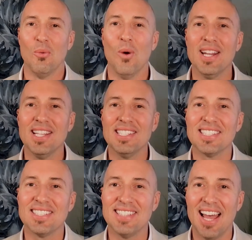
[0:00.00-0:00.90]
What is the
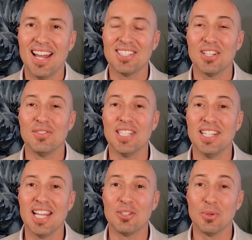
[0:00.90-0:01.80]
status of
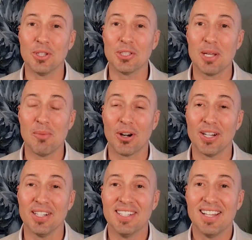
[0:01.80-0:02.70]
today's real estate
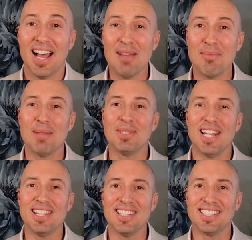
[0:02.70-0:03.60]
market? Hi, my name is
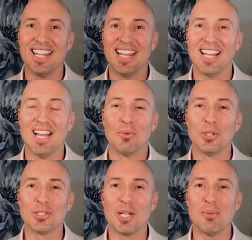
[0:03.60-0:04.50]
Nathan King,
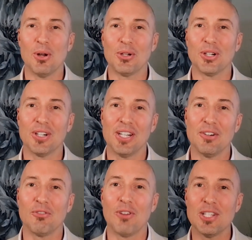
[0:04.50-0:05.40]
real estate broker here
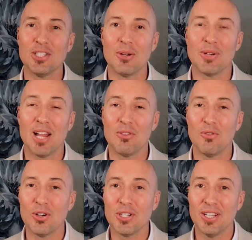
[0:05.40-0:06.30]
in Fresno,
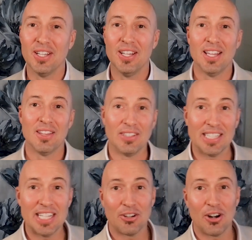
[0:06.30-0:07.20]
California, the
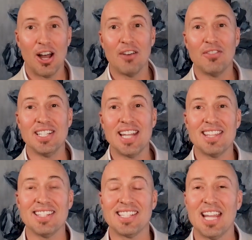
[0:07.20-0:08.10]
leader of the
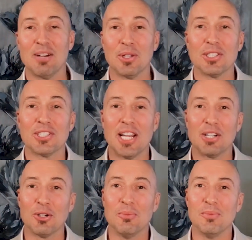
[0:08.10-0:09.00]
Nathan King Real Estate
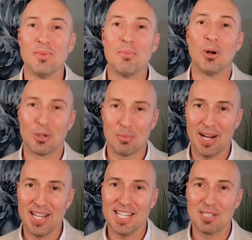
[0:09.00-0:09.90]
Group, brokered
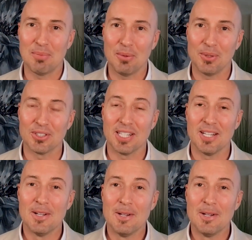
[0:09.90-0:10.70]
by eXp Realty.